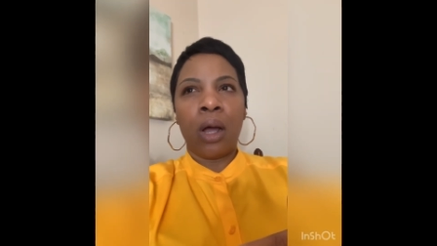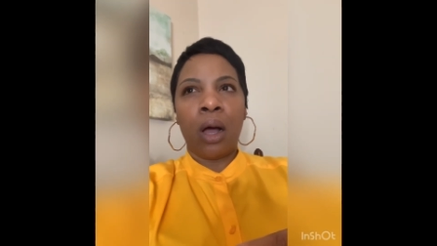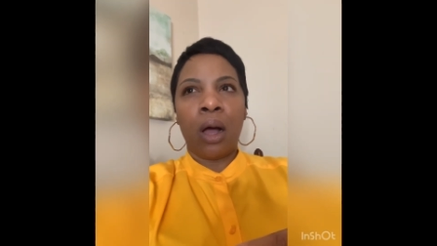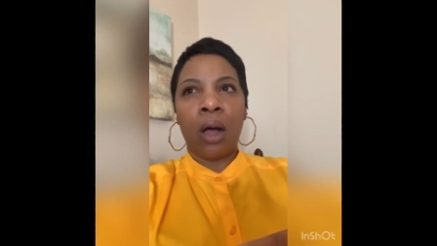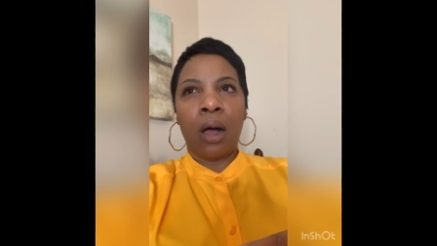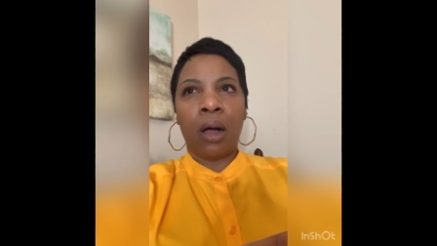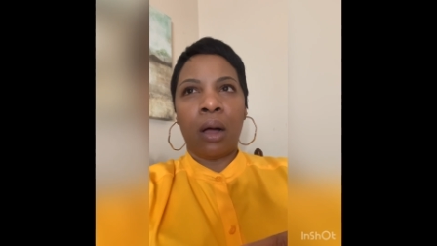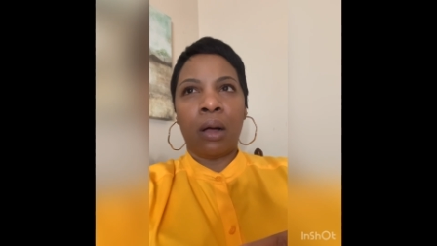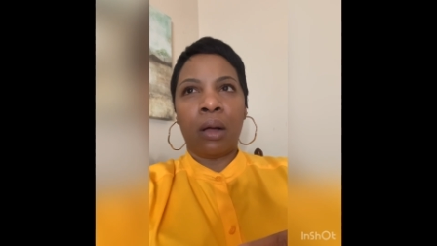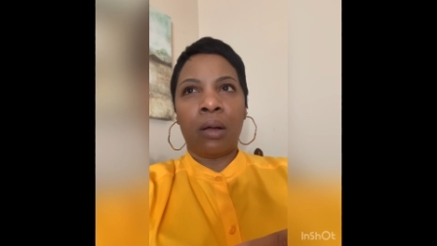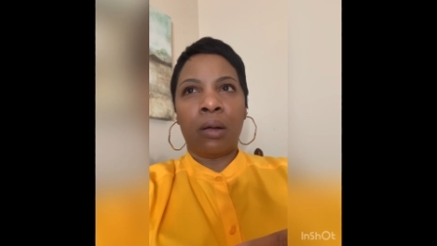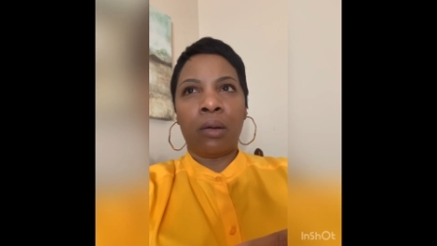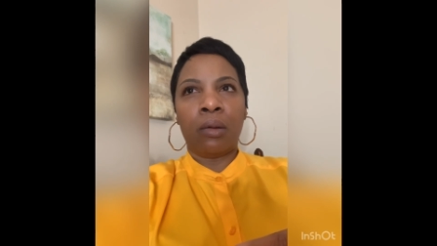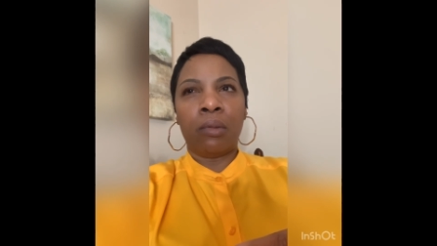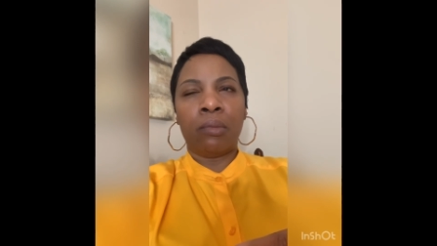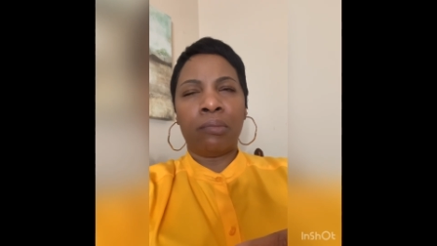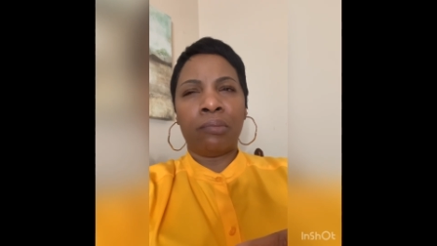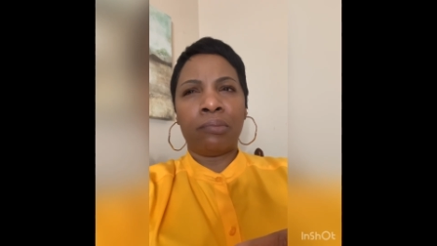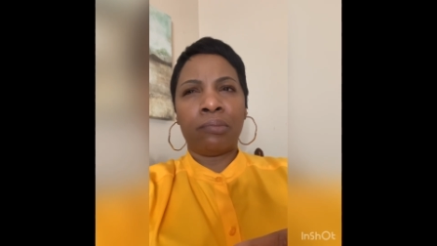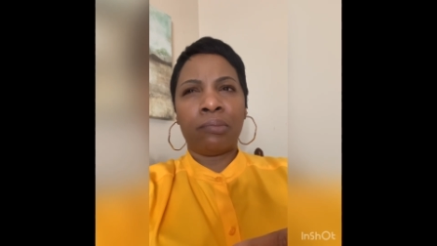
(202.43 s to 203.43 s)

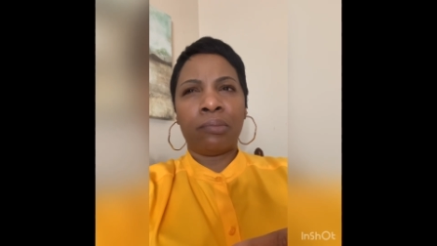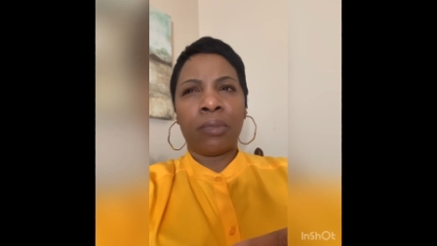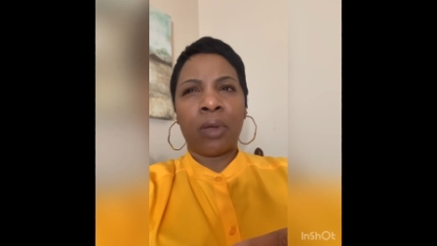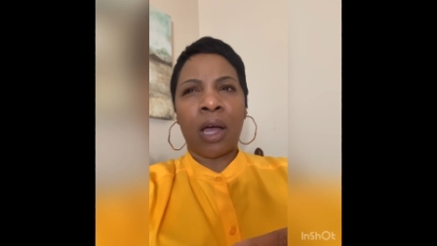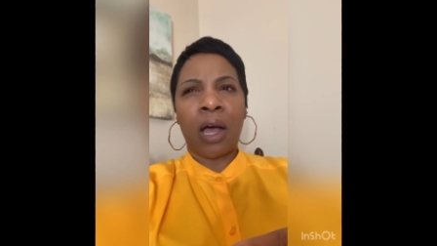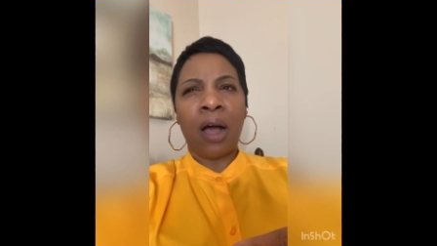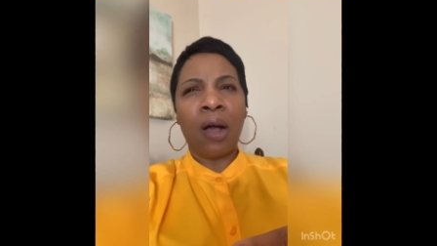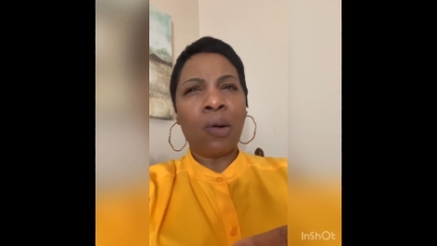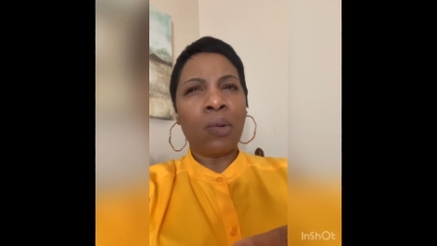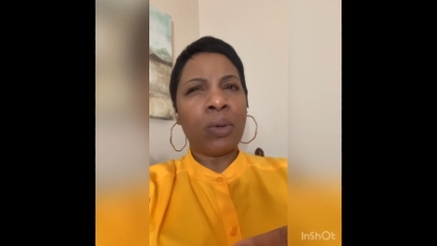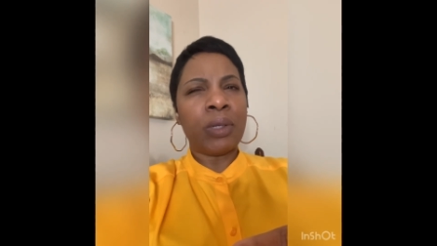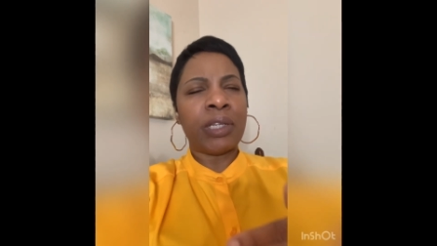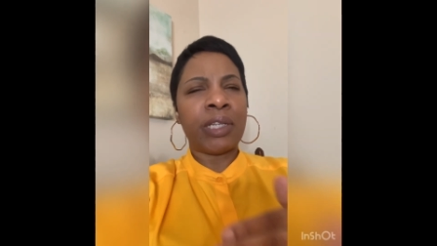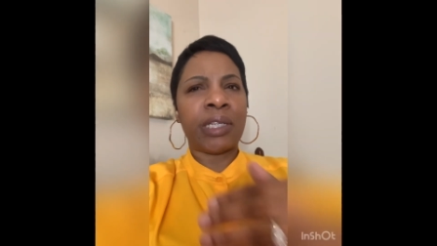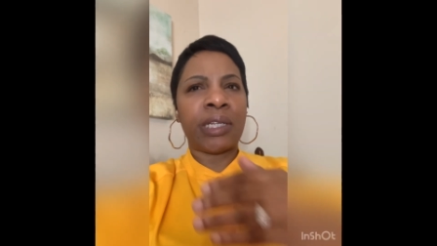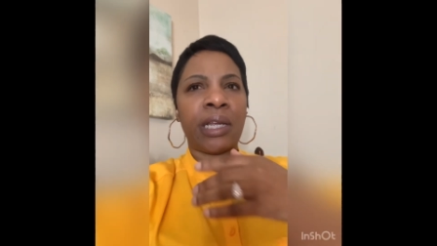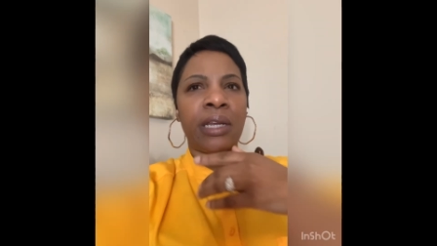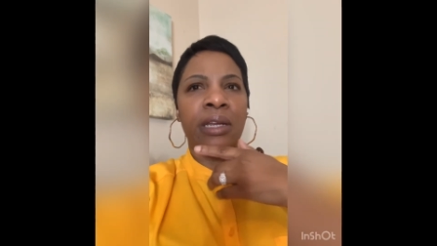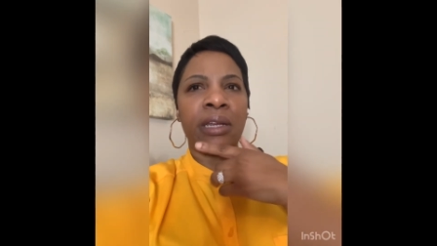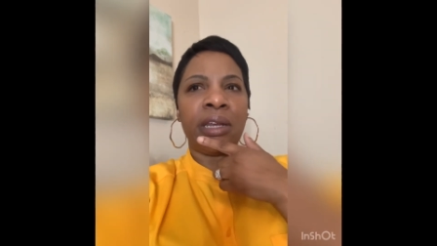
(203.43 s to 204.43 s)
um, I don't want to
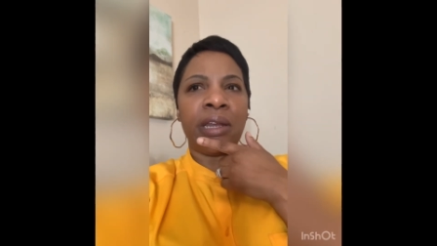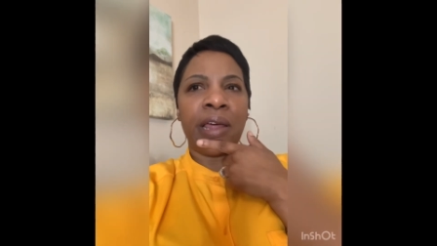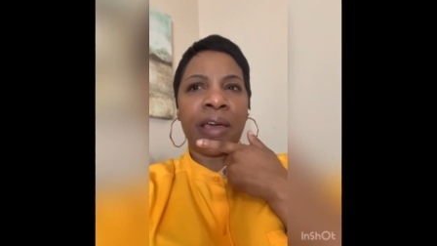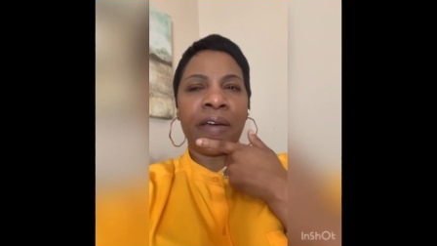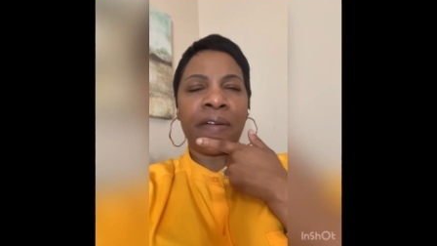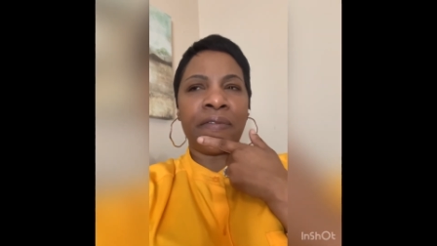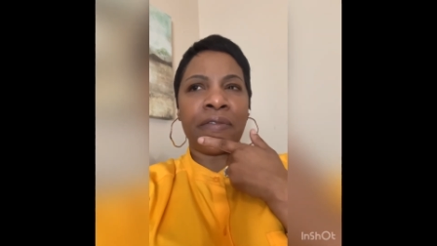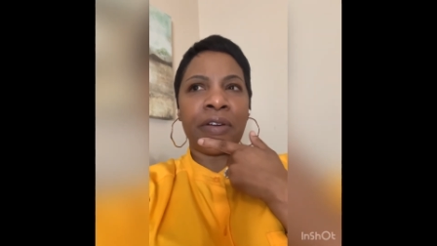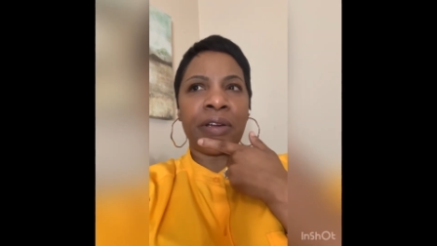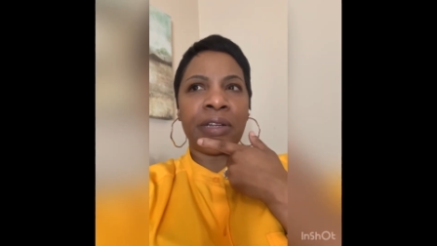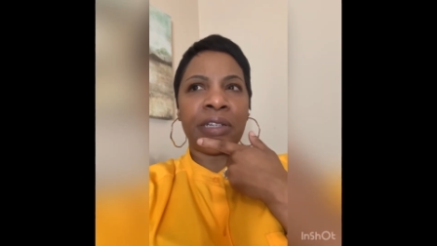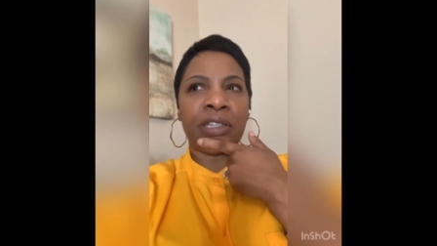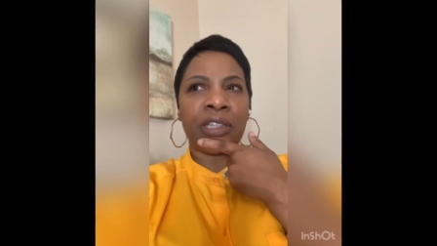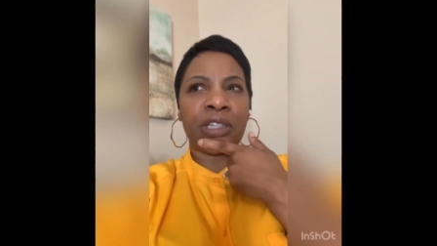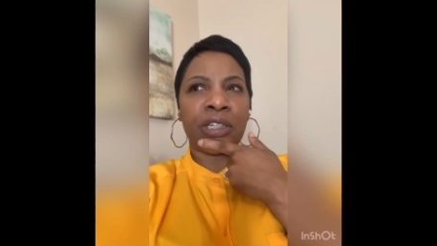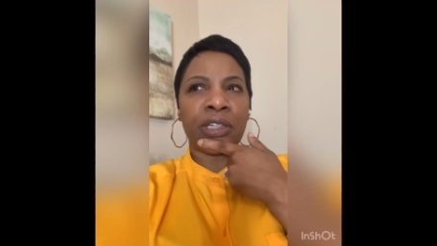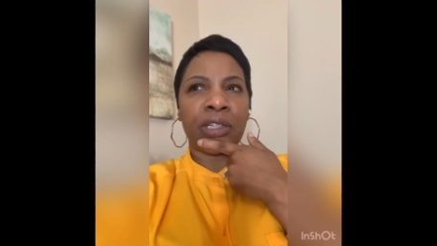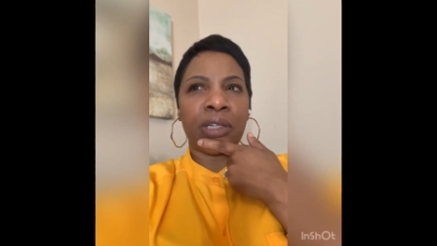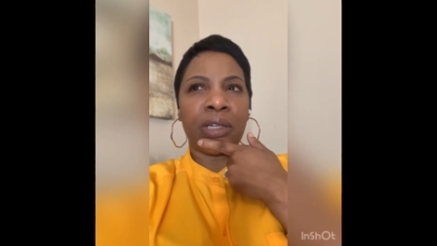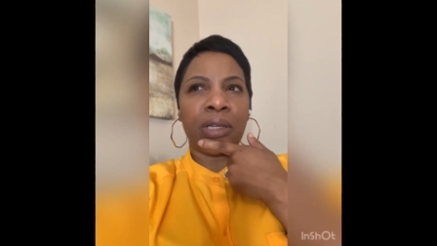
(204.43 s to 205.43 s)
say leverage,